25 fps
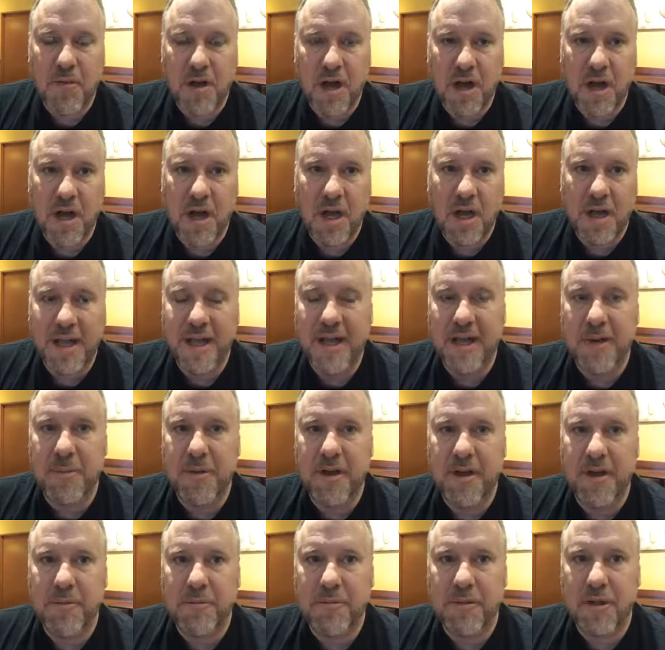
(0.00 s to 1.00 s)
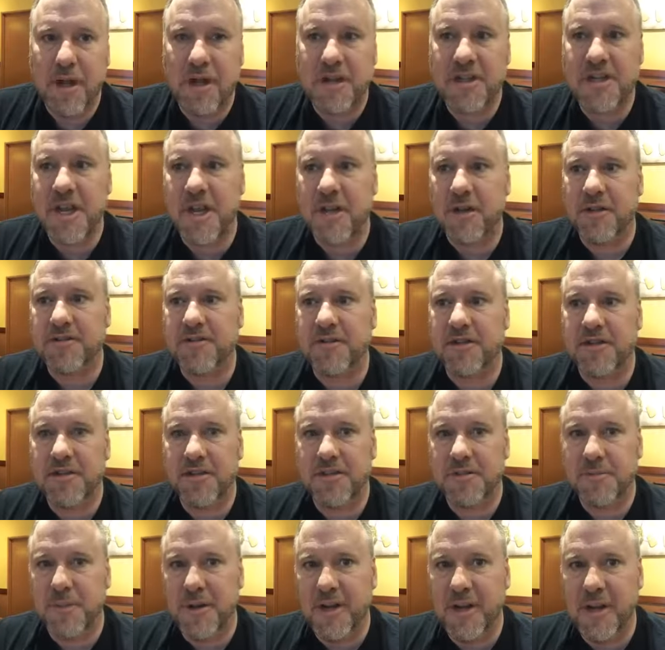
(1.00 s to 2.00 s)
uh, independent blog channels such
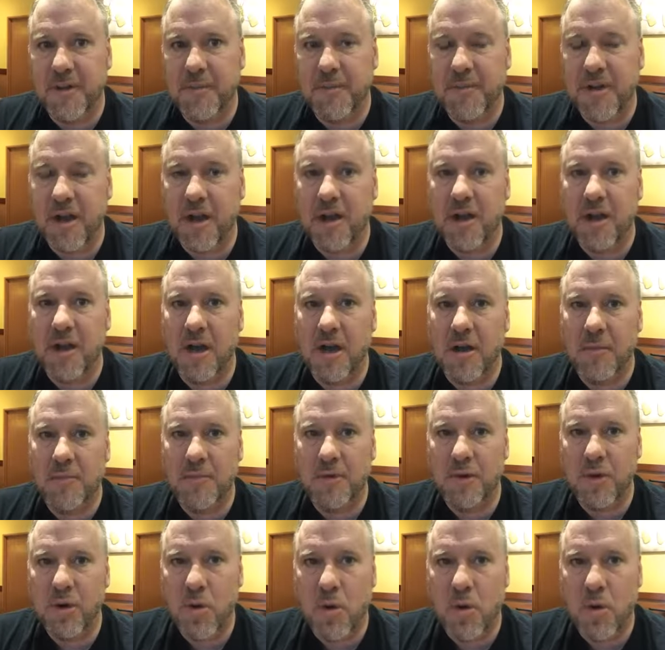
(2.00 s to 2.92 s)
as medium.com,